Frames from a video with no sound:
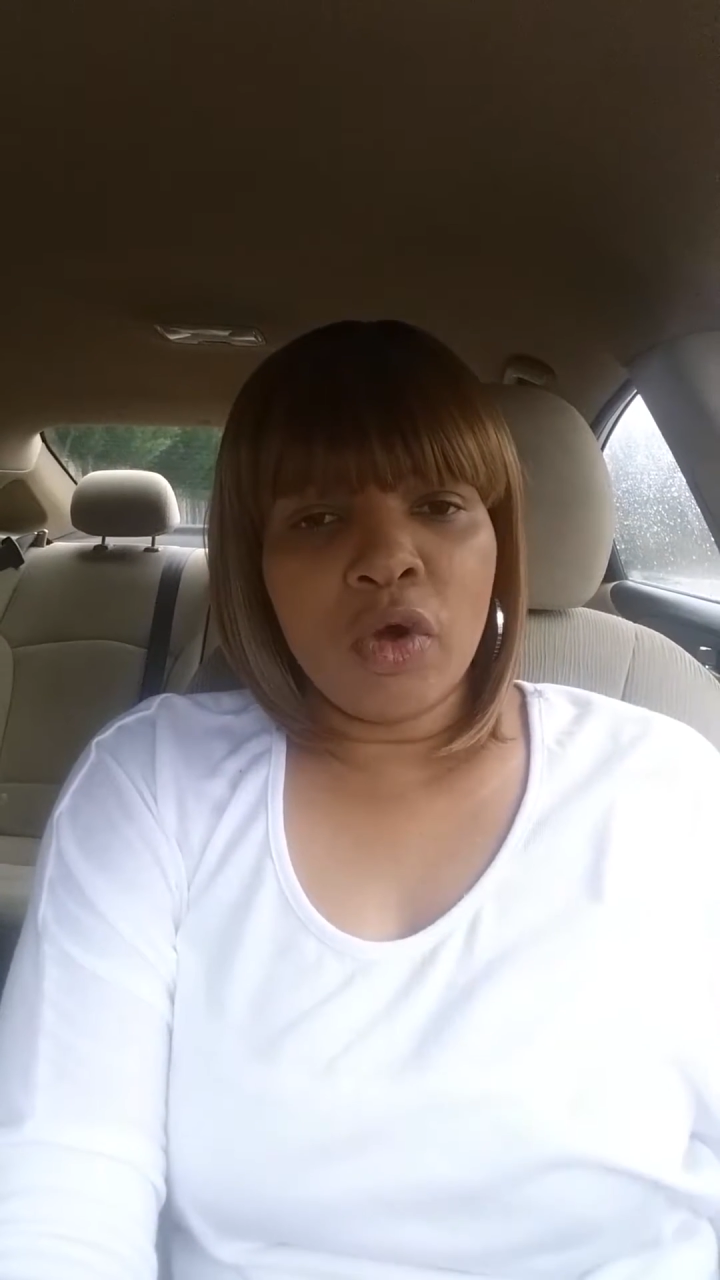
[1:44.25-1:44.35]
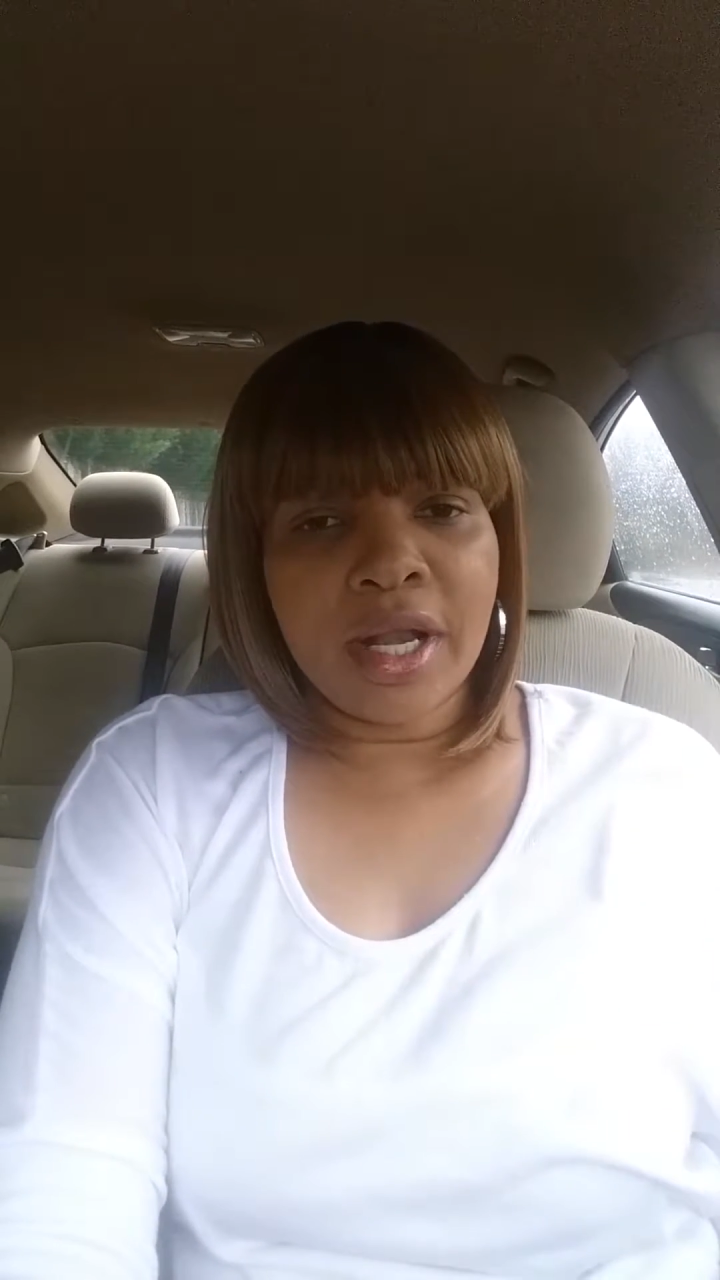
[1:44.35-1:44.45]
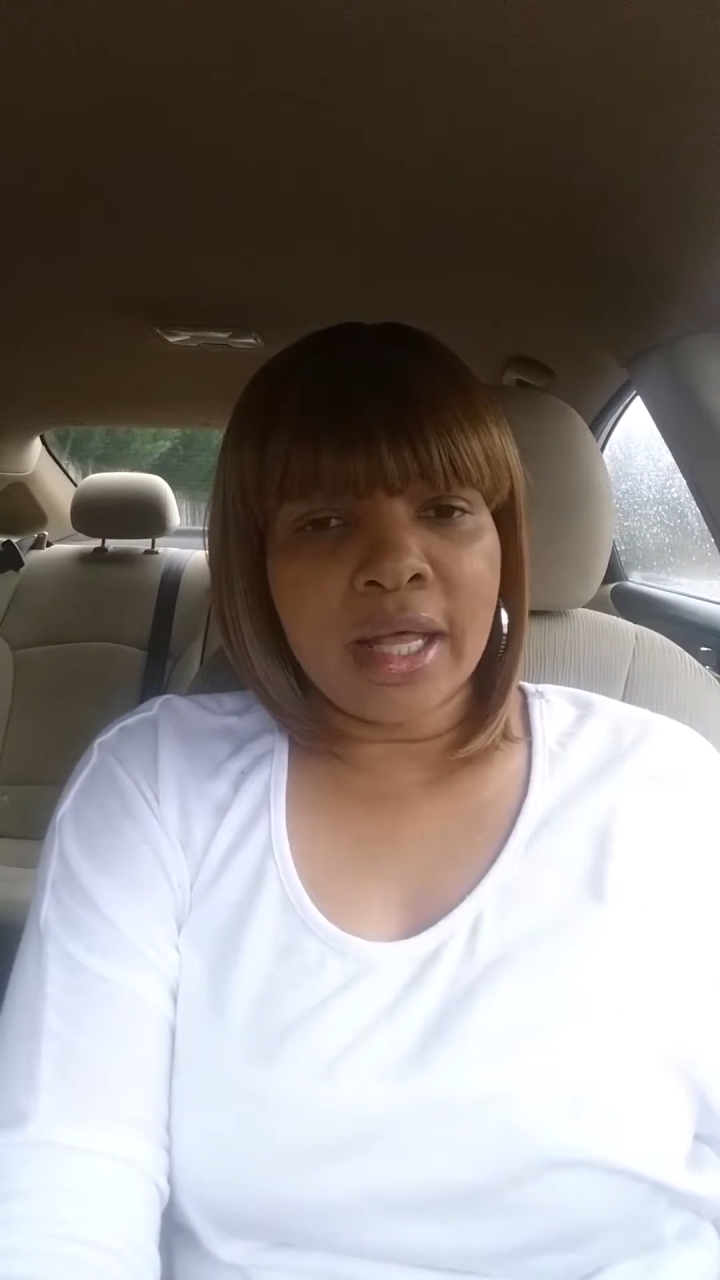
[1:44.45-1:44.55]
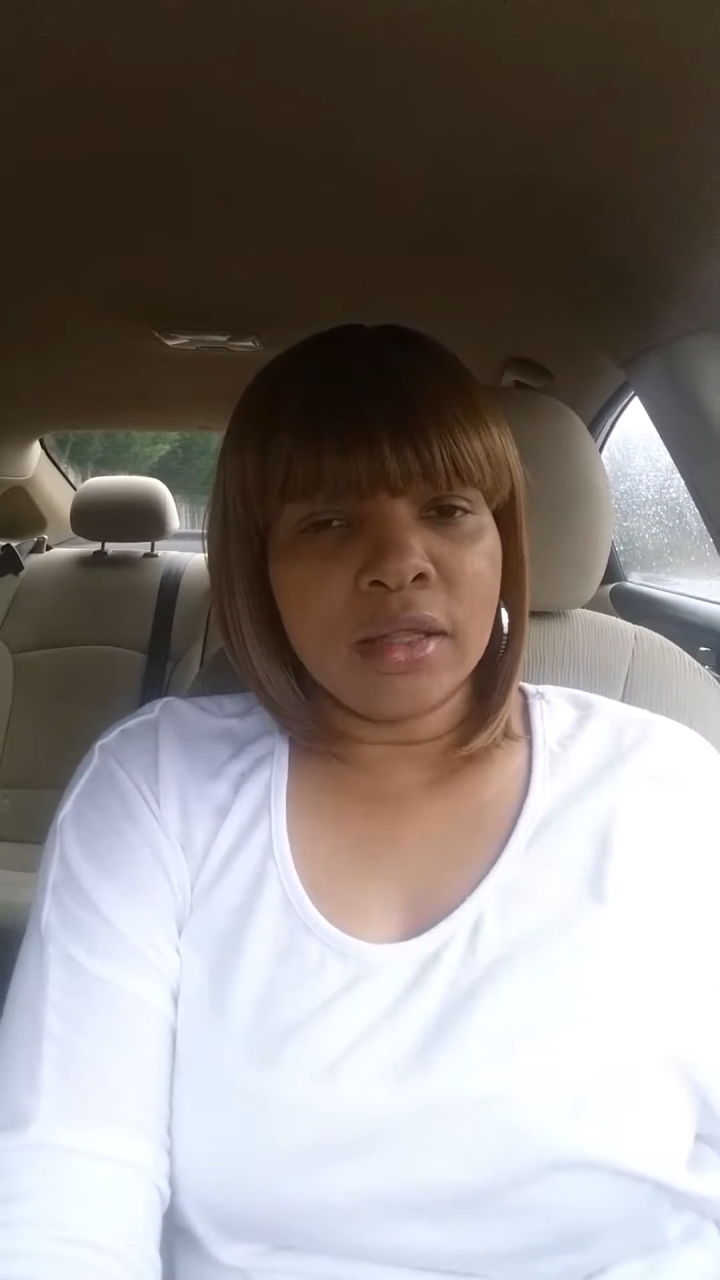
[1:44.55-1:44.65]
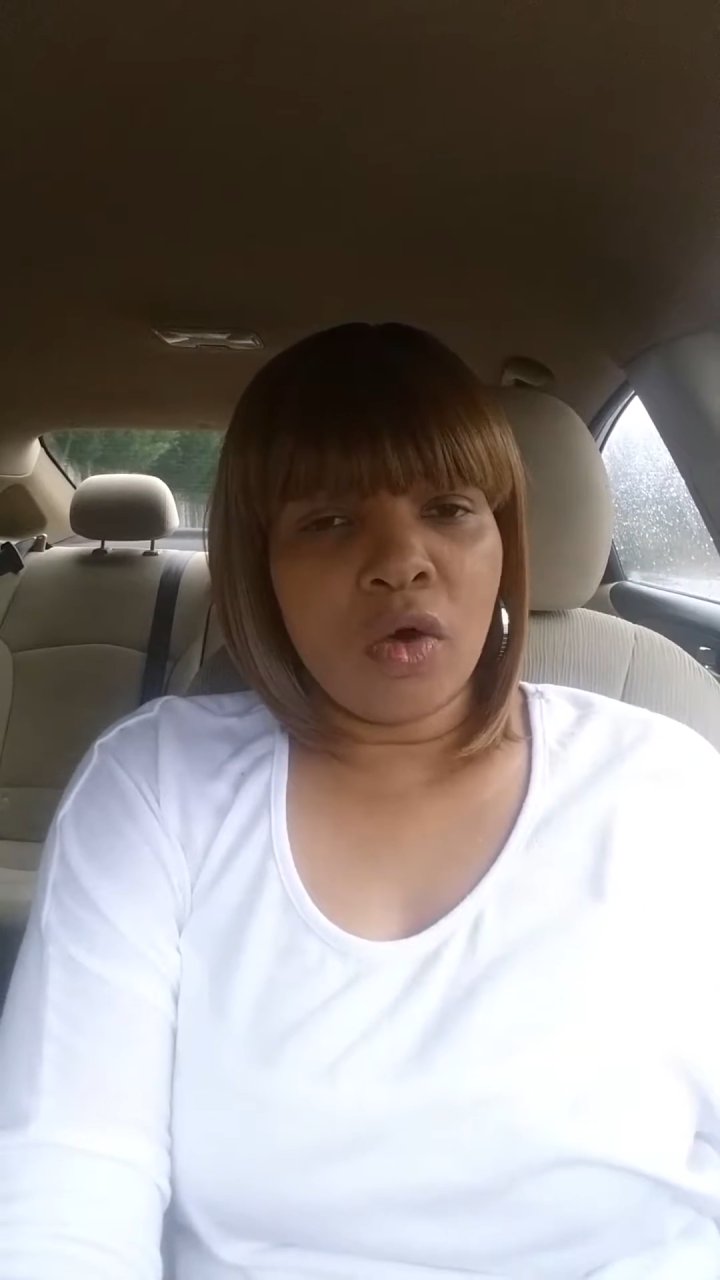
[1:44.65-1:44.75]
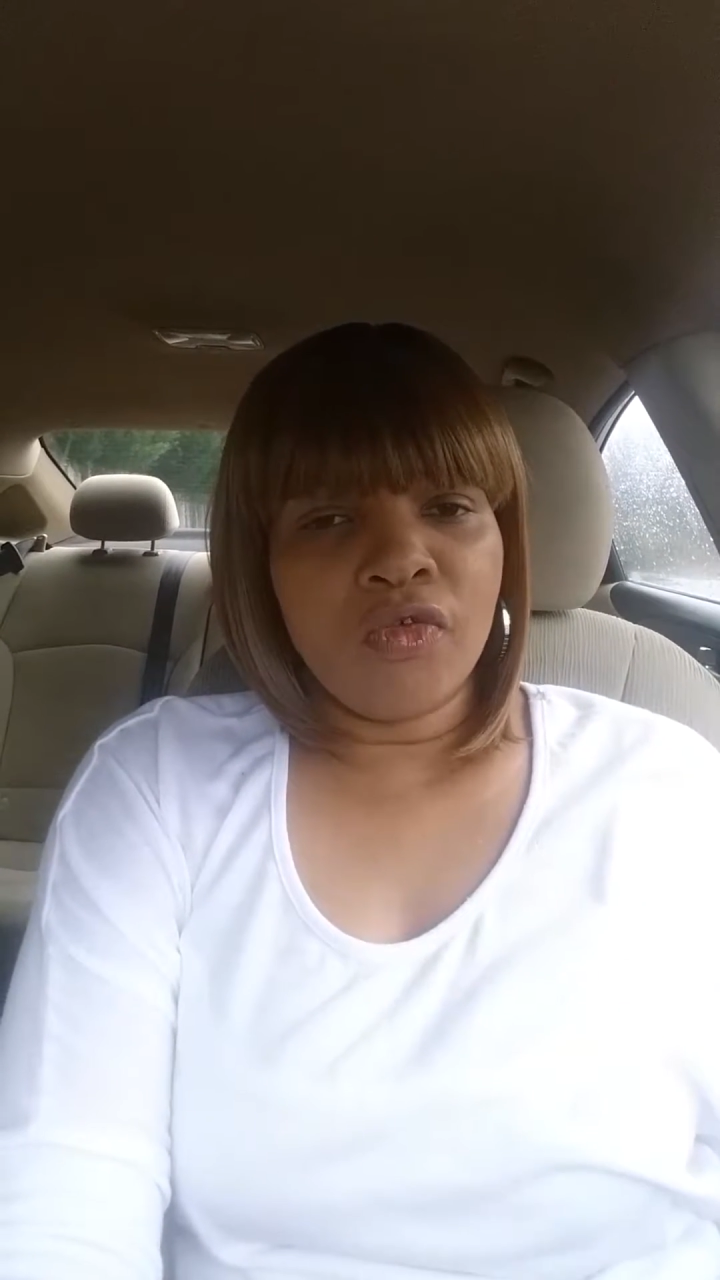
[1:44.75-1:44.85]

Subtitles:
on that low